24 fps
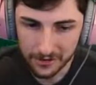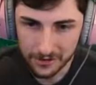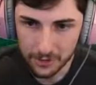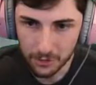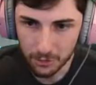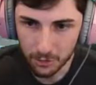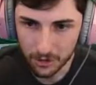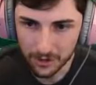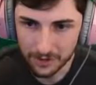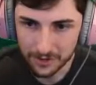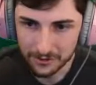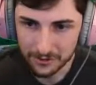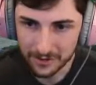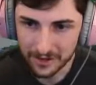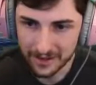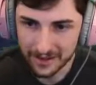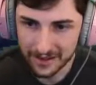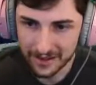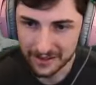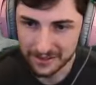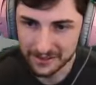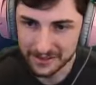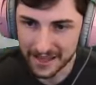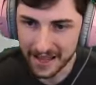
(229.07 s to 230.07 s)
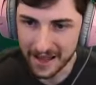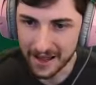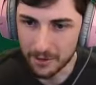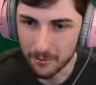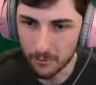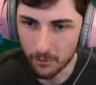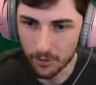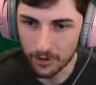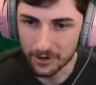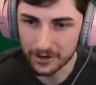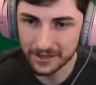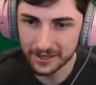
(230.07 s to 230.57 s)
you working right now? Yeah, I'm
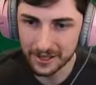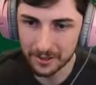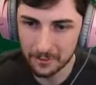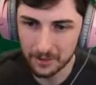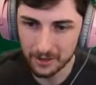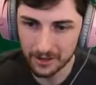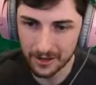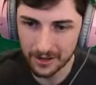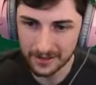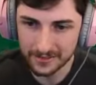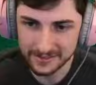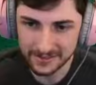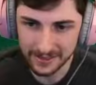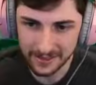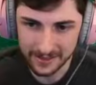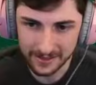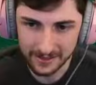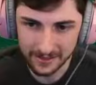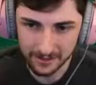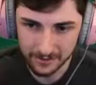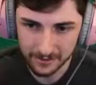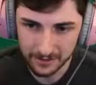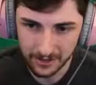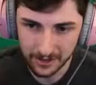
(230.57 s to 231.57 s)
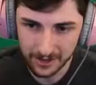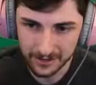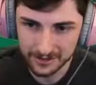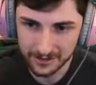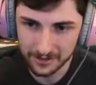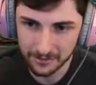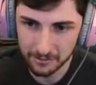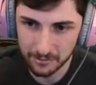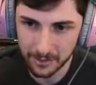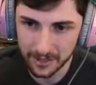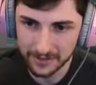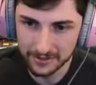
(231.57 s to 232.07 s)
working. I'm clocked in. Clocked
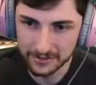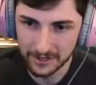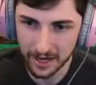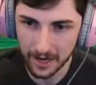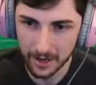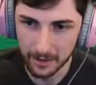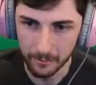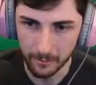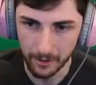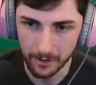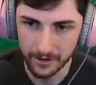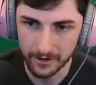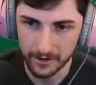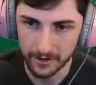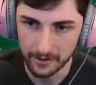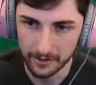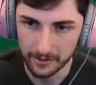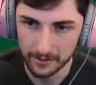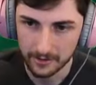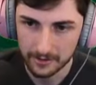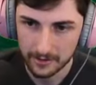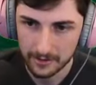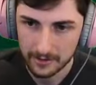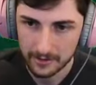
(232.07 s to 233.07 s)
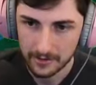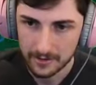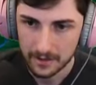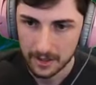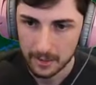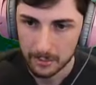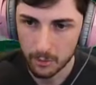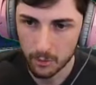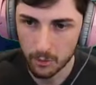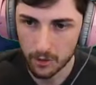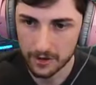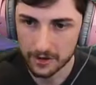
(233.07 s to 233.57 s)
in big time right now. I've
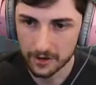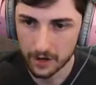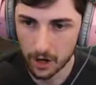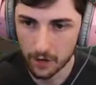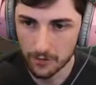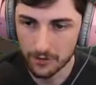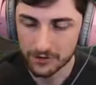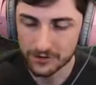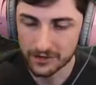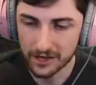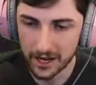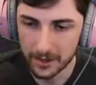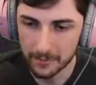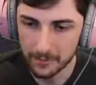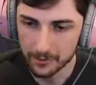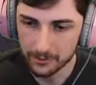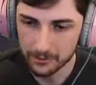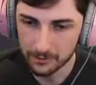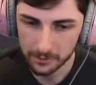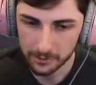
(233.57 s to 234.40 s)
been working overtime this